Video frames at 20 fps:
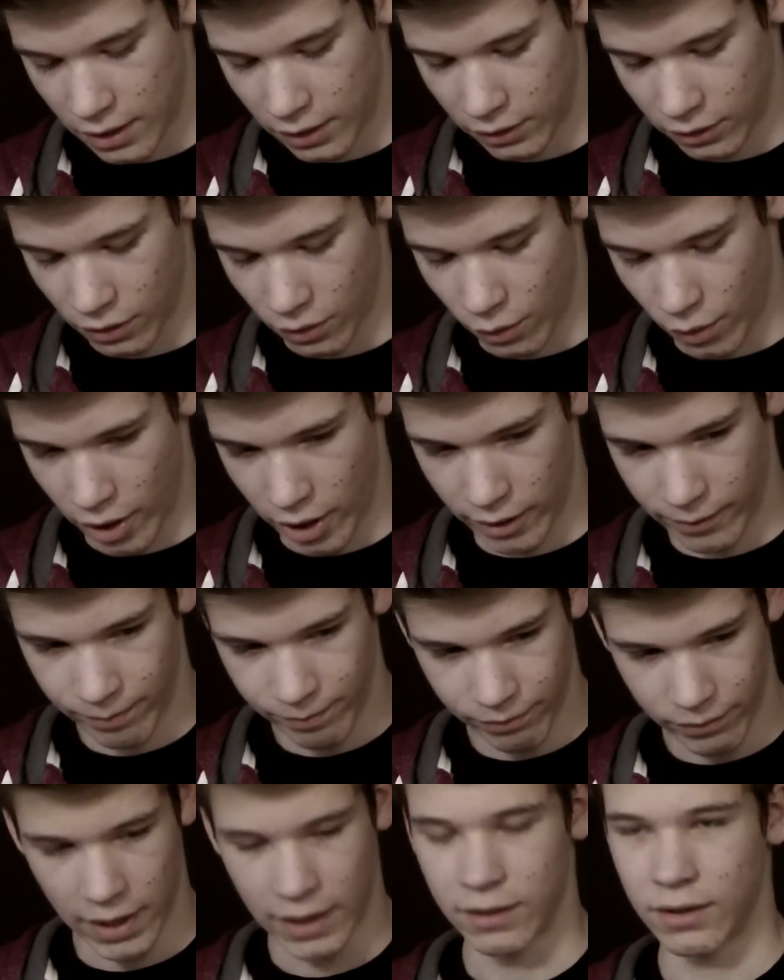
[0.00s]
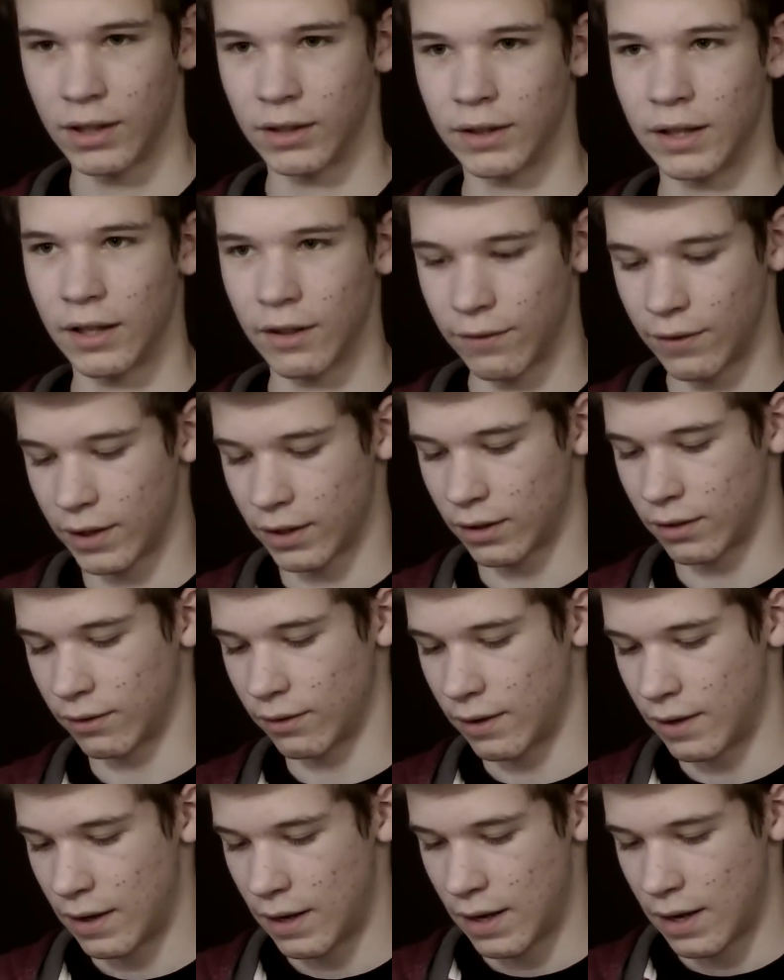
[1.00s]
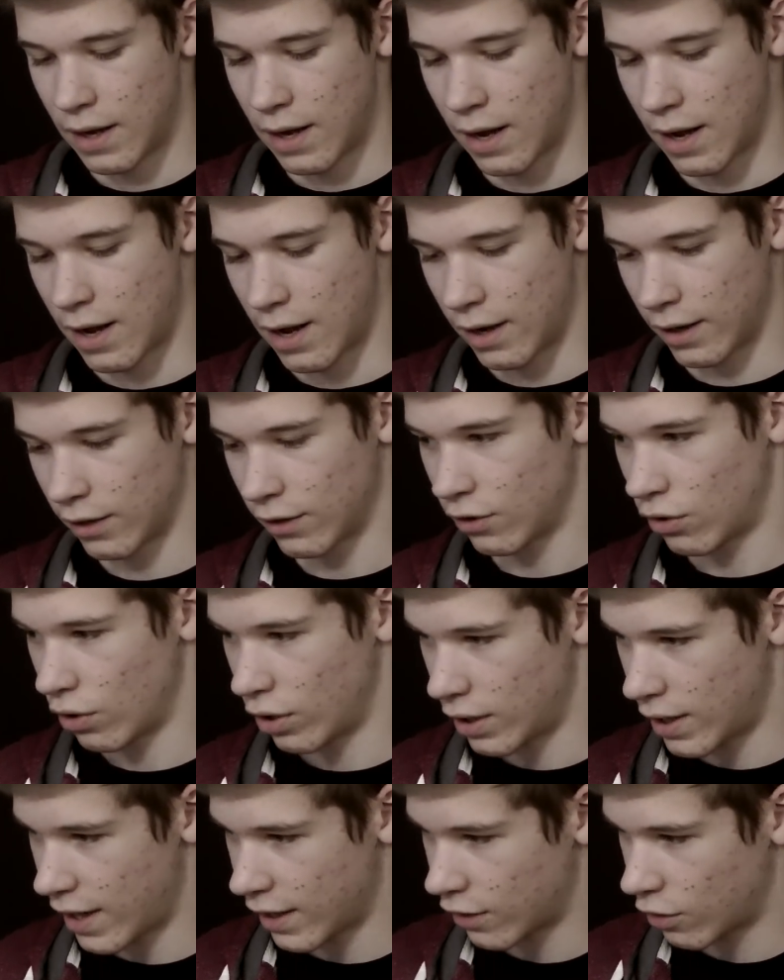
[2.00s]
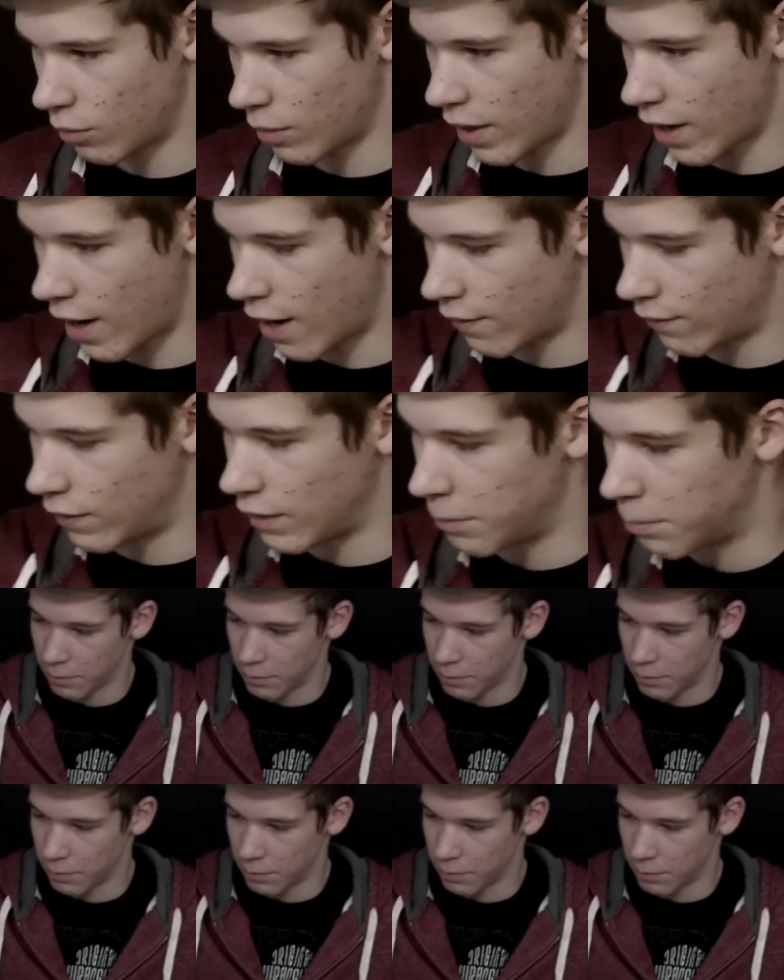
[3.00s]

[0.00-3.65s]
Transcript: So uh, that's not that effective. Uh, so the next we have